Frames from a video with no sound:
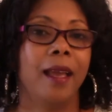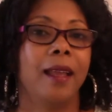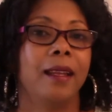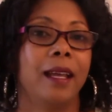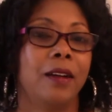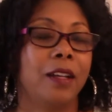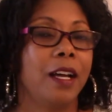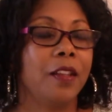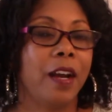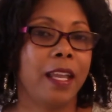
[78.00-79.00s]
Now, on the
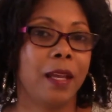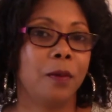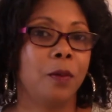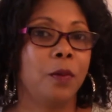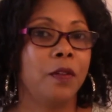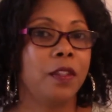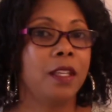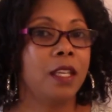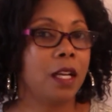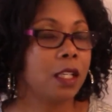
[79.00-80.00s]
other hand, with the
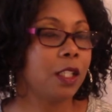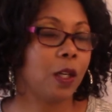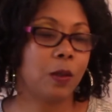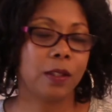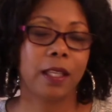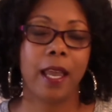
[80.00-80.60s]
young adults,